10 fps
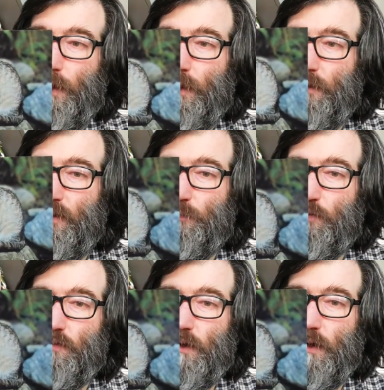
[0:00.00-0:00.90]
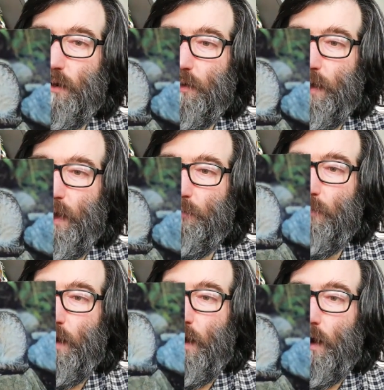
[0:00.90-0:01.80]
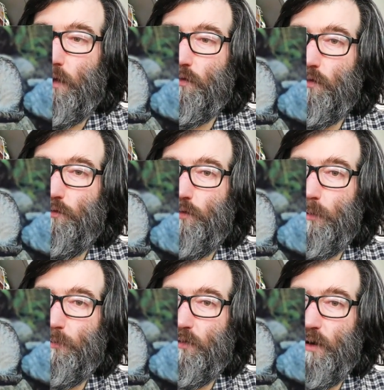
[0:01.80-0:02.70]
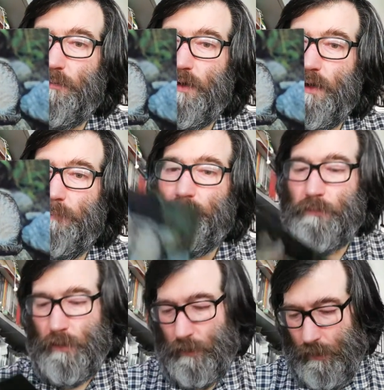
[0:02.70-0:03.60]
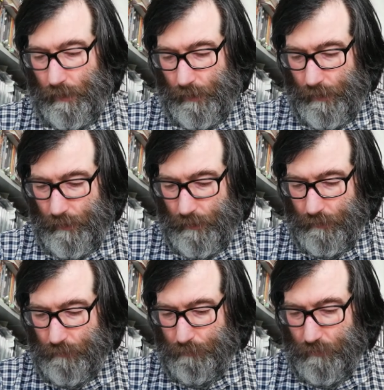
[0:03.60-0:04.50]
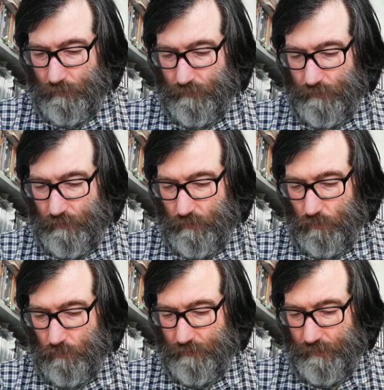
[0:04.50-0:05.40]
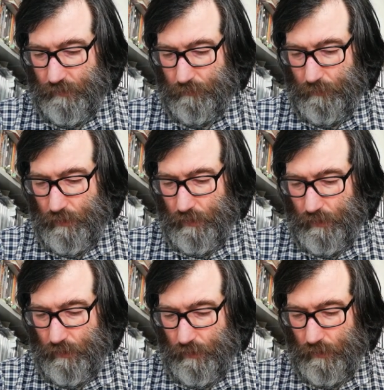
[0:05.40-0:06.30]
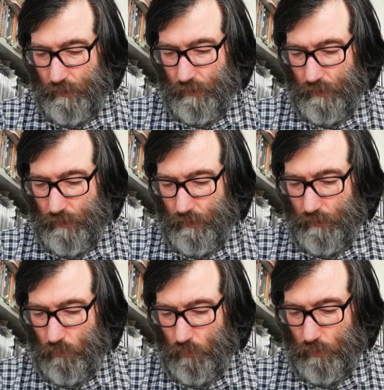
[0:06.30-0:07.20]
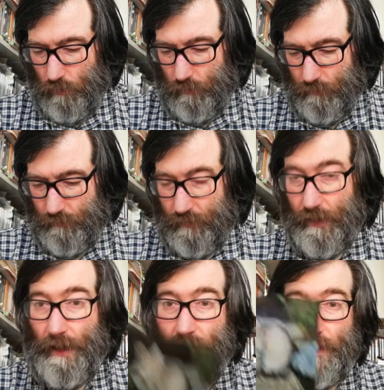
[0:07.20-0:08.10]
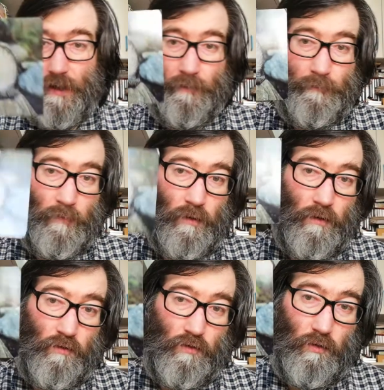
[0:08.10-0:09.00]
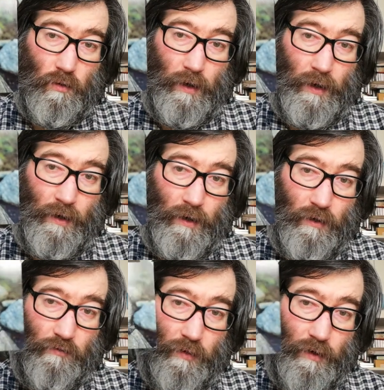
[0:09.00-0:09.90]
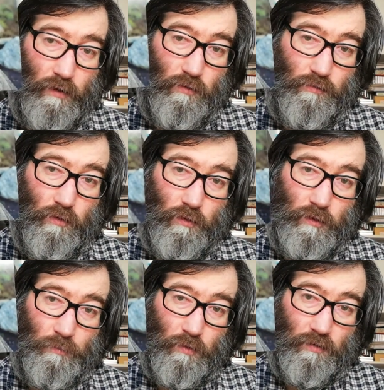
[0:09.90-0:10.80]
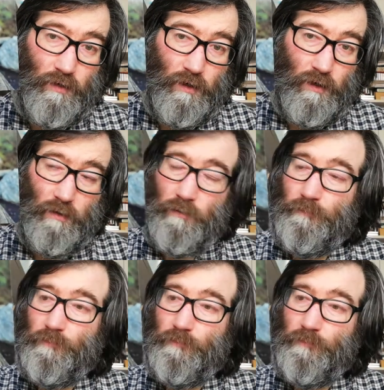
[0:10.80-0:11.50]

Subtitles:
And this postcard came also from Germany, and the person who sent me was Erika. So Erika, thank you for the postcard.